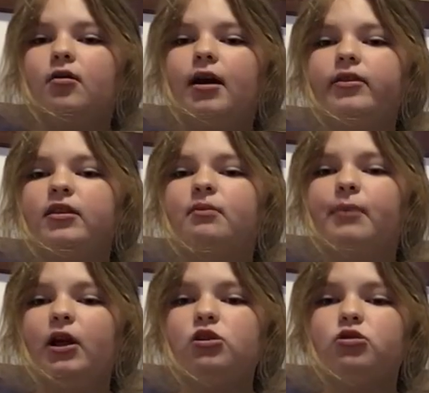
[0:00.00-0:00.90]
We got this
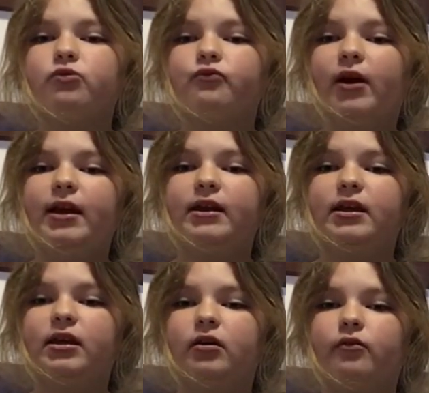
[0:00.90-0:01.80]
bunch right
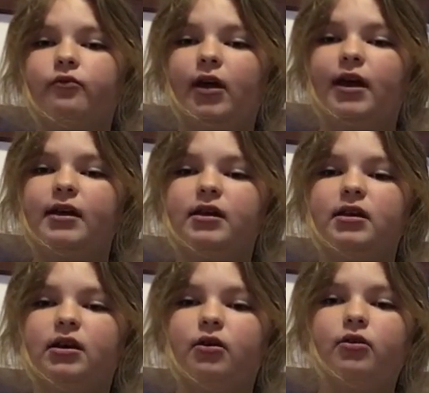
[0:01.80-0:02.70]
here, right
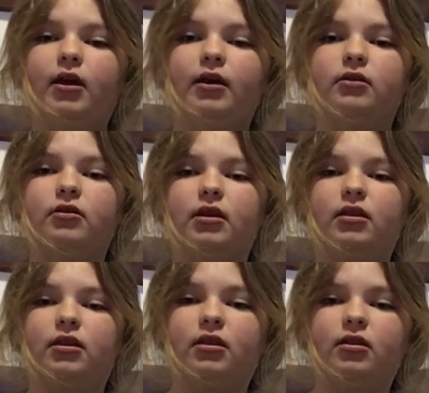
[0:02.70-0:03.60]
here that you
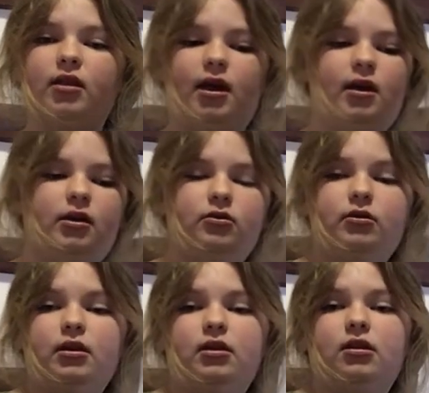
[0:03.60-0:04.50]
can that
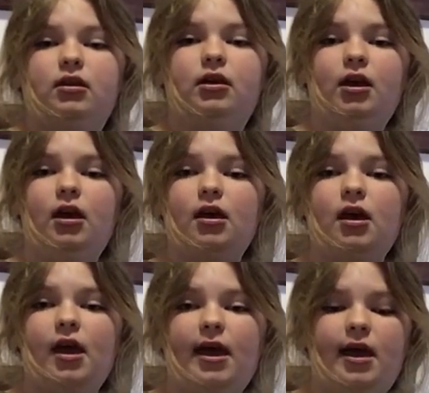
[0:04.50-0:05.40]
you can see,
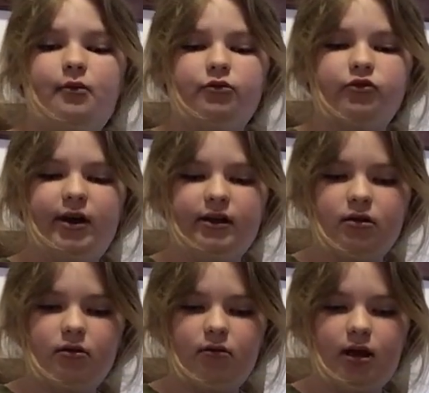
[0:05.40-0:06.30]
and we're trying
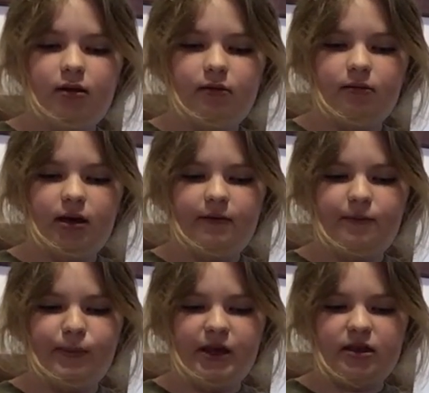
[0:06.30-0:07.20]
wait, wait,
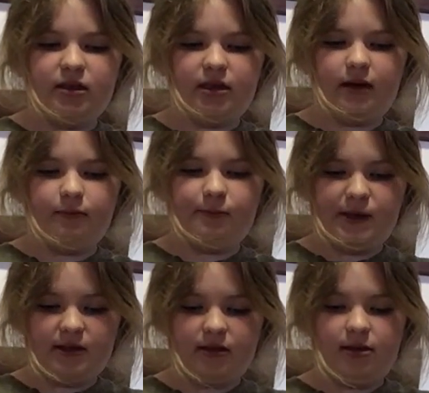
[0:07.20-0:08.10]
pieces that
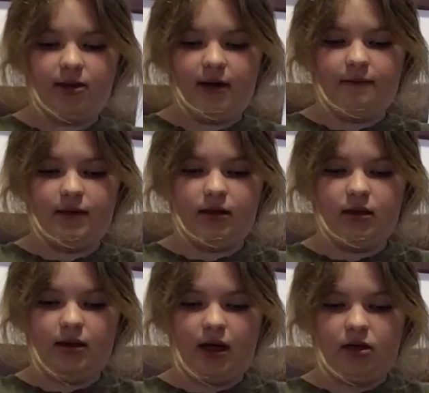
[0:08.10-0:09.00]
pieces that fit
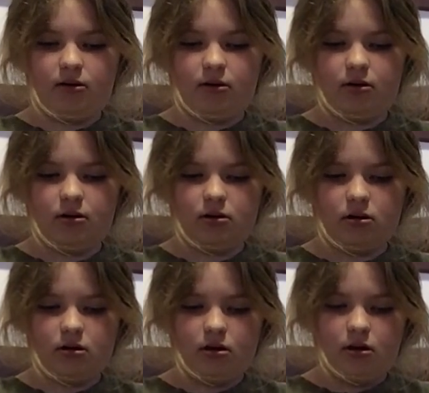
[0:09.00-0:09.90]
together.
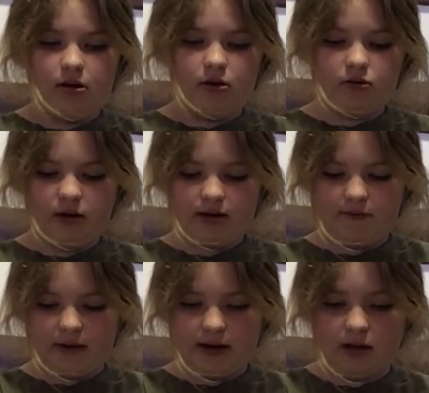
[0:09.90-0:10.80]
We're trying to
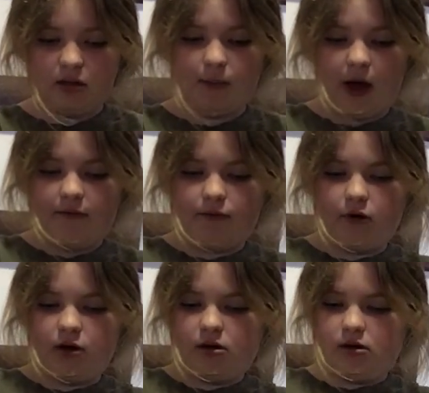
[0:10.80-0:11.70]
find a spot
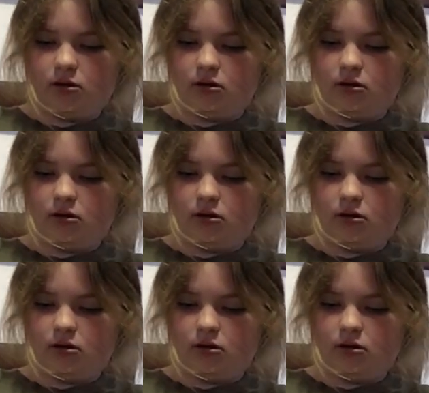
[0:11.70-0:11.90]
for it.